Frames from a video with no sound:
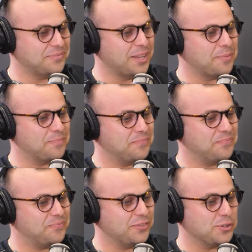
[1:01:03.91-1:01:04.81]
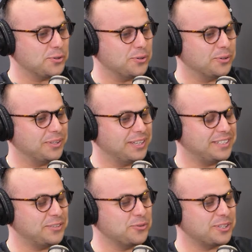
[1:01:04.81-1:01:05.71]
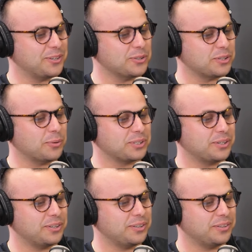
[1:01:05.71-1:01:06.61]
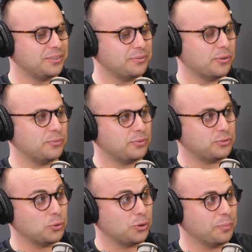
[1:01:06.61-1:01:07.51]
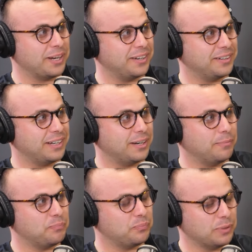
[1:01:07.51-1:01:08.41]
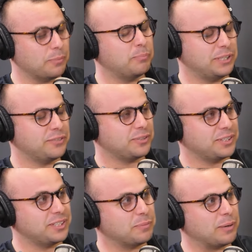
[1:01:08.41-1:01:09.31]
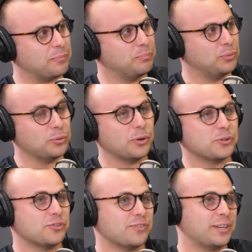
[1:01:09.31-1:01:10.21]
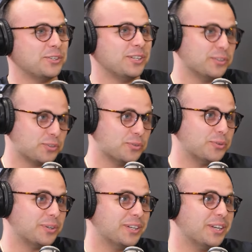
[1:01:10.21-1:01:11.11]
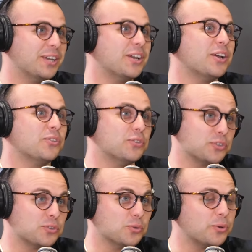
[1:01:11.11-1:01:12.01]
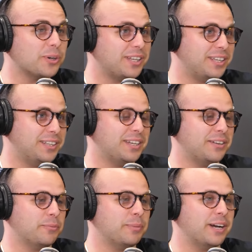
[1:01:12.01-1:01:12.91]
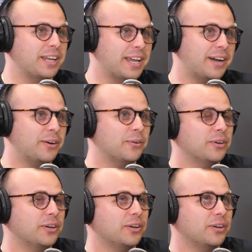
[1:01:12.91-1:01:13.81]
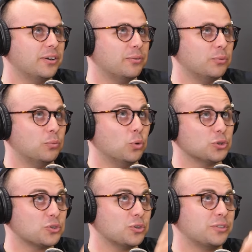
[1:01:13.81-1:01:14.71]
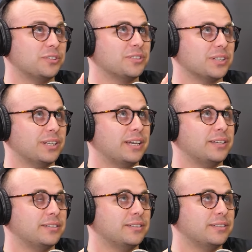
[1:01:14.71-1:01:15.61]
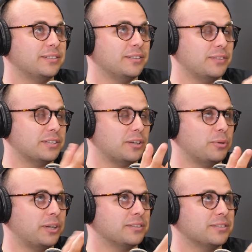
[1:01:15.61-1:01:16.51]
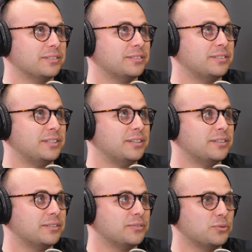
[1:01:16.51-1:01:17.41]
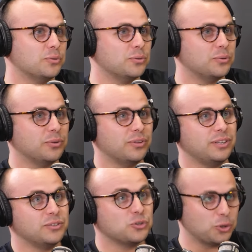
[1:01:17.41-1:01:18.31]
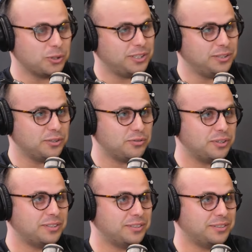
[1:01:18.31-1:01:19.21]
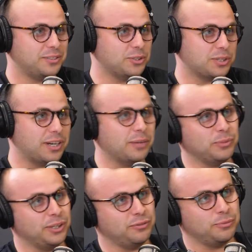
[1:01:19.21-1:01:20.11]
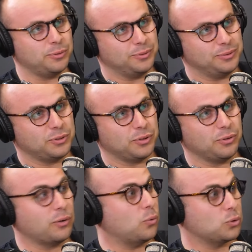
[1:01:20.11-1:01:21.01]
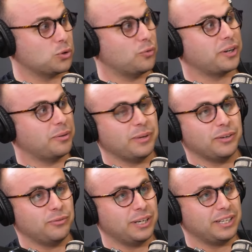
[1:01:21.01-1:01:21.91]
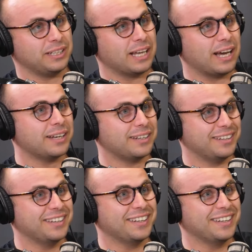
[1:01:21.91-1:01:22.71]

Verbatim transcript: Yep, for sure. It's interesting because I was going to talk about um, a bit different to this, but Blue Ocean Strategy and the oh, story, Blue Ocean Strategy, yeah. The story in there about how, well, what Cirque du Soleil, if that's how you pronounce it, did to the circus industry is just unbelievable. Mm. So I'd also recommend reading that. Absolutely.